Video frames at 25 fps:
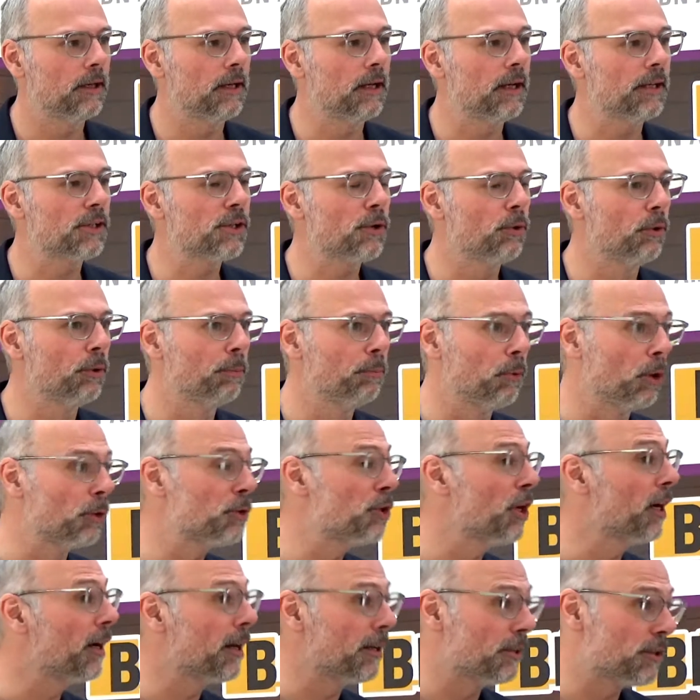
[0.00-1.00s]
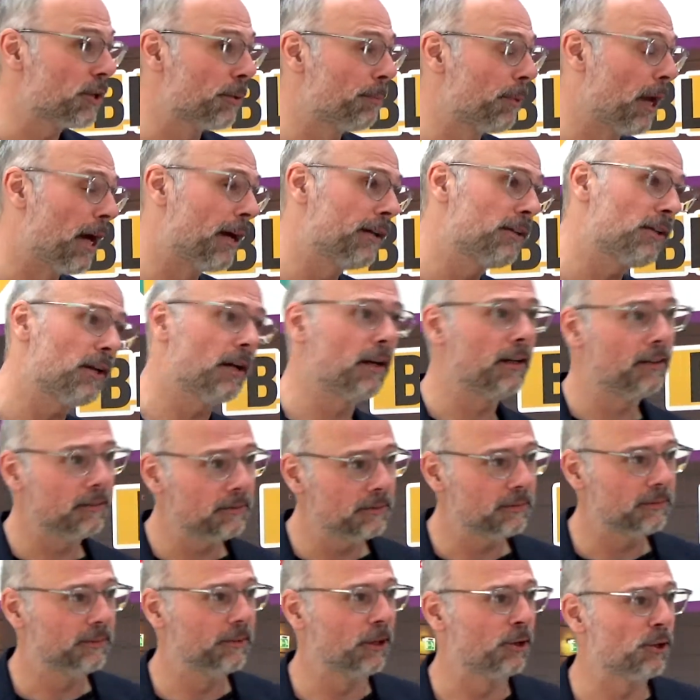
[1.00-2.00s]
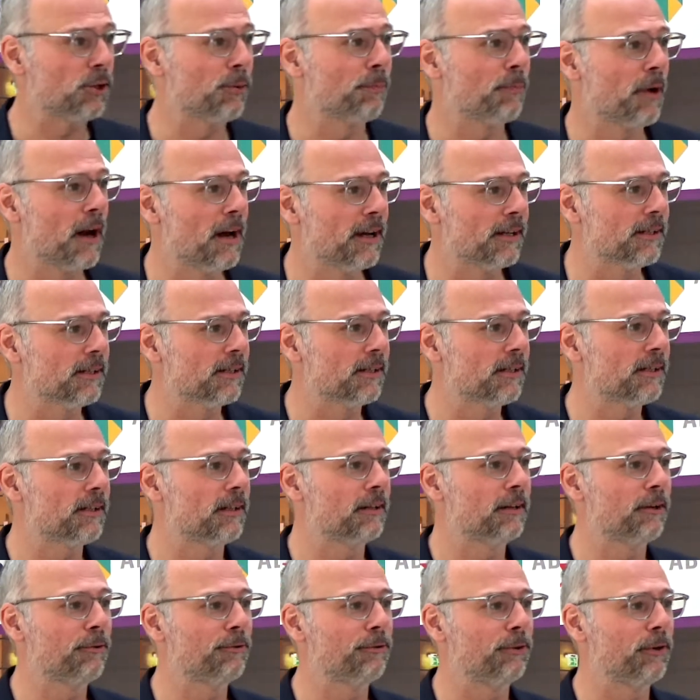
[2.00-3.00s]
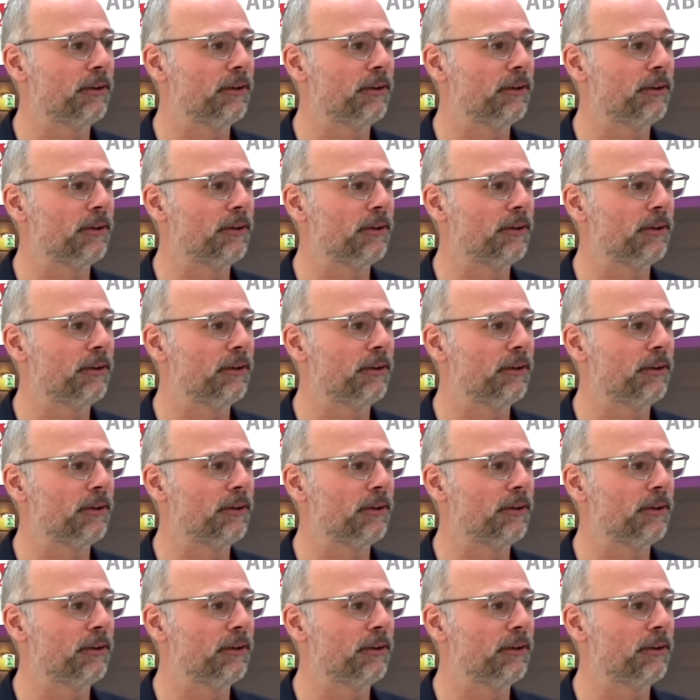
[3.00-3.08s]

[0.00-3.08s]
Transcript: It's called Blockchain and Supply Chain. No surprises for the